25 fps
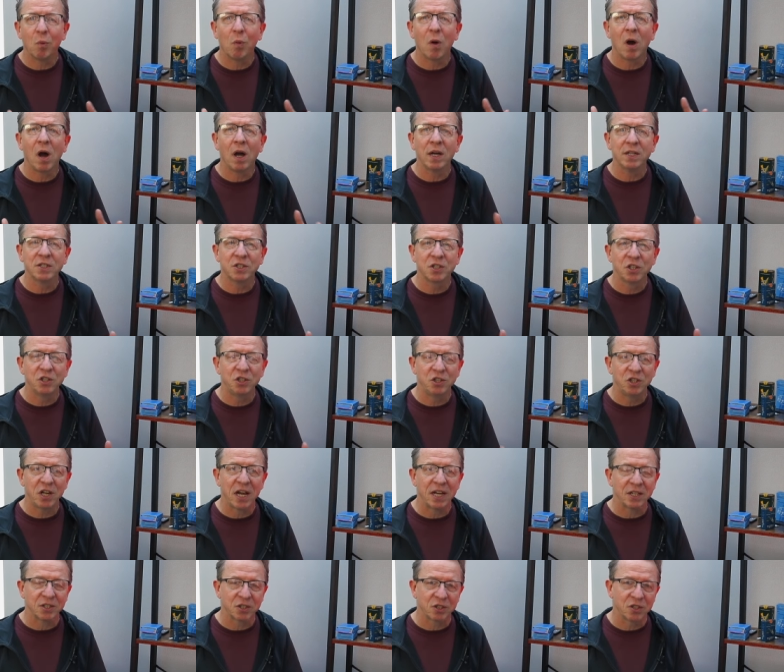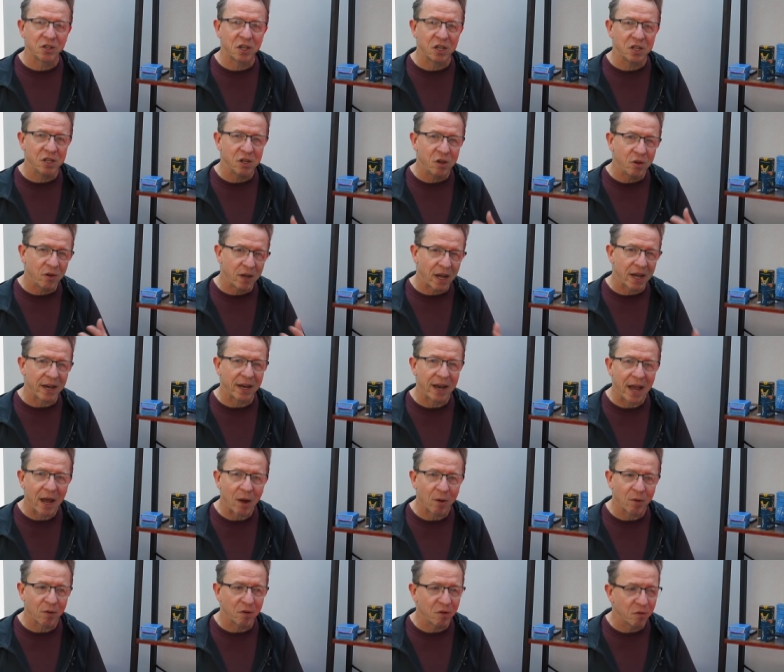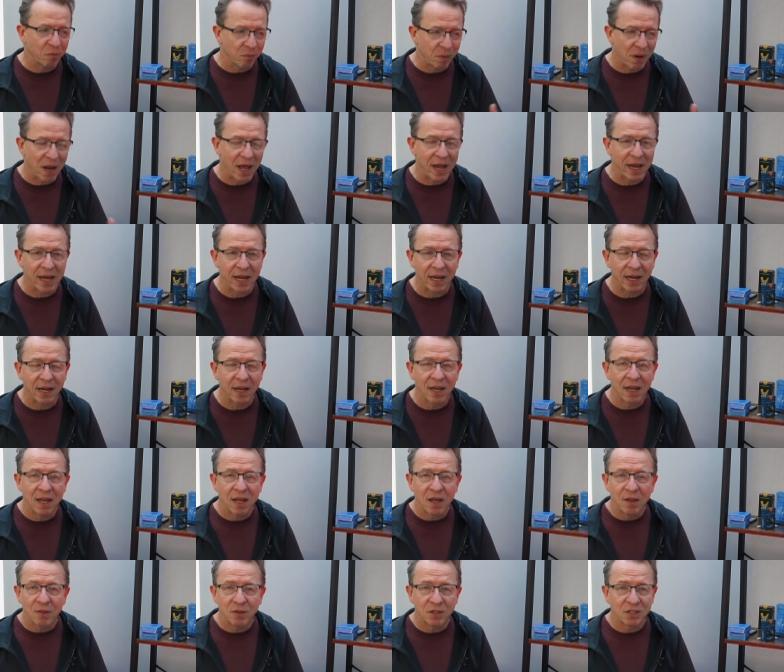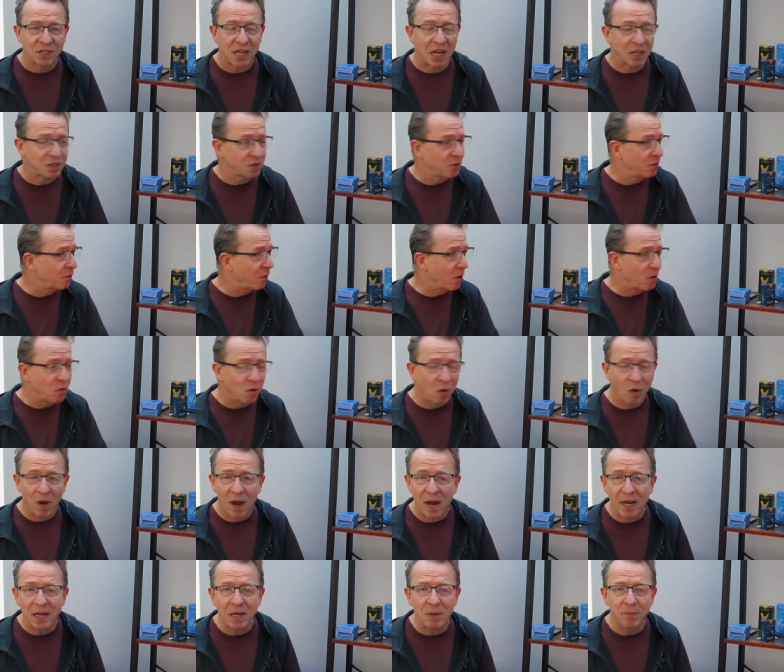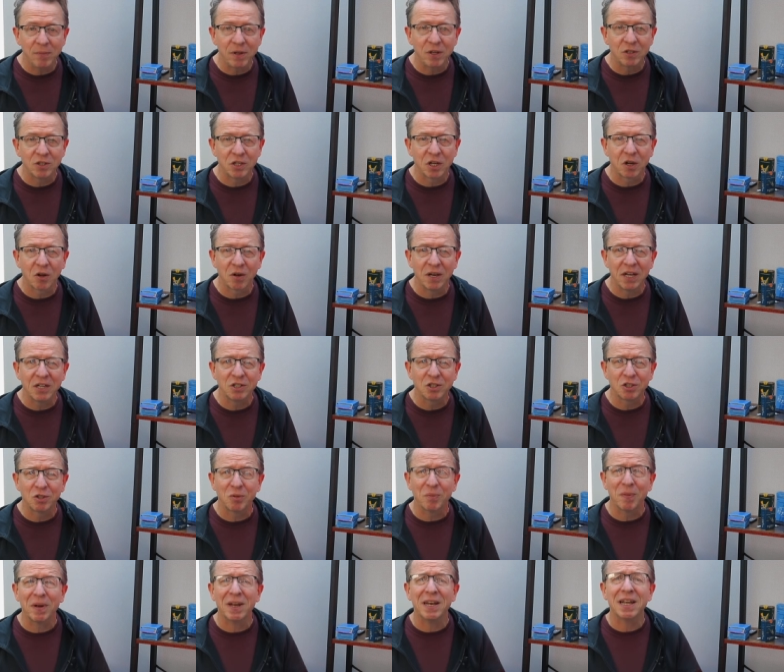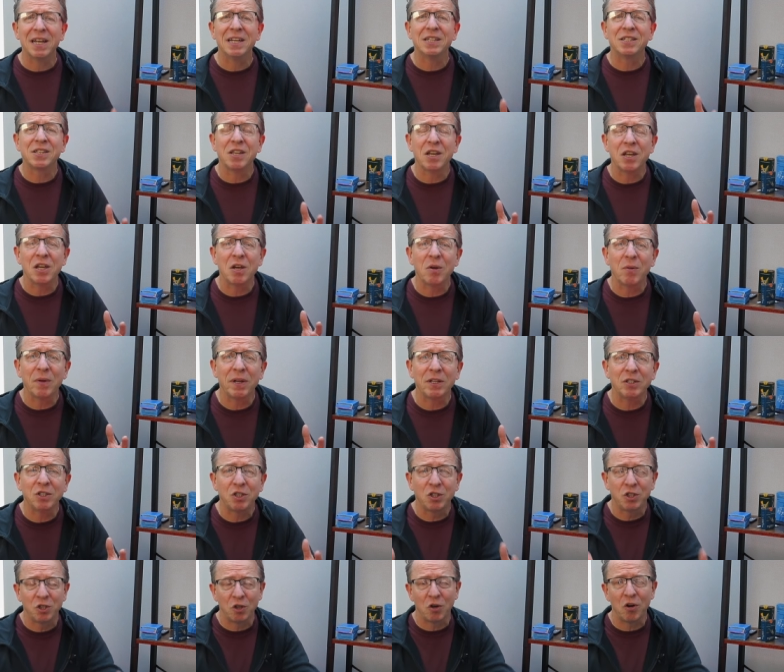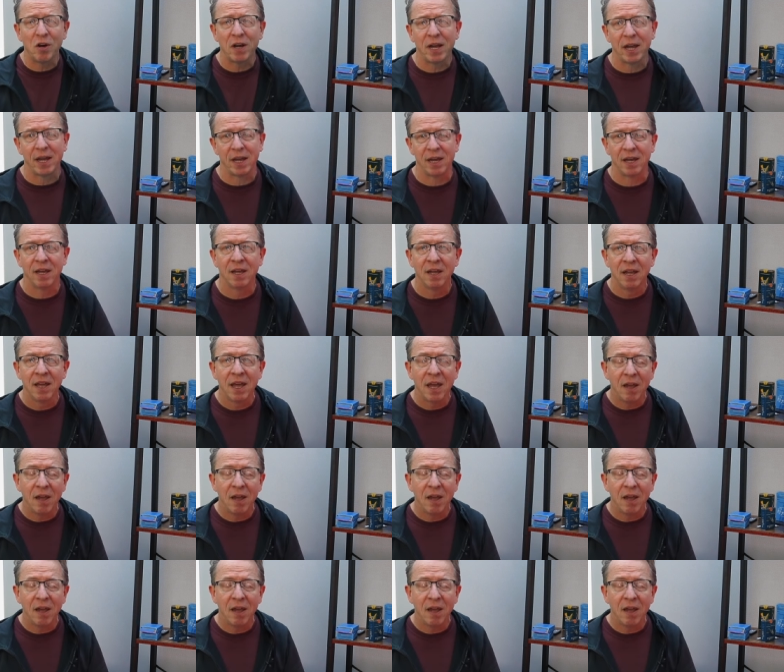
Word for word: What I suggest that you get out of playing the saxophone or any musical instrument is that you enjoy it.